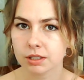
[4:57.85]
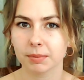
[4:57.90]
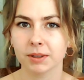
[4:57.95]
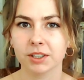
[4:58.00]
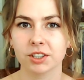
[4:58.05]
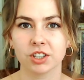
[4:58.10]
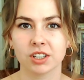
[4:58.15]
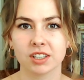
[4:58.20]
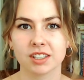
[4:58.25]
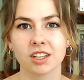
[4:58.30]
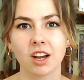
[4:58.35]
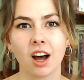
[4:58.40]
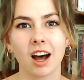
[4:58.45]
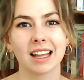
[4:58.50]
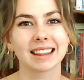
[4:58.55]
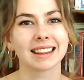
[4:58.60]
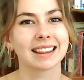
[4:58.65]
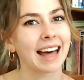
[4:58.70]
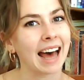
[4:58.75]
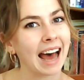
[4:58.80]
but just
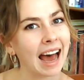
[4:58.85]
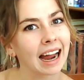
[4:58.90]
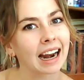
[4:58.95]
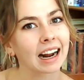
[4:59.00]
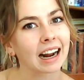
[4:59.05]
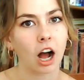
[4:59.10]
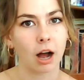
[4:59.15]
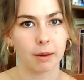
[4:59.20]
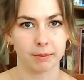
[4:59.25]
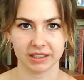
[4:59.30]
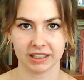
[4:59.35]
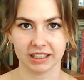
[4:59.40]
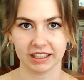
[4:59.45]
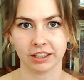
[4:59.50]
not that commonly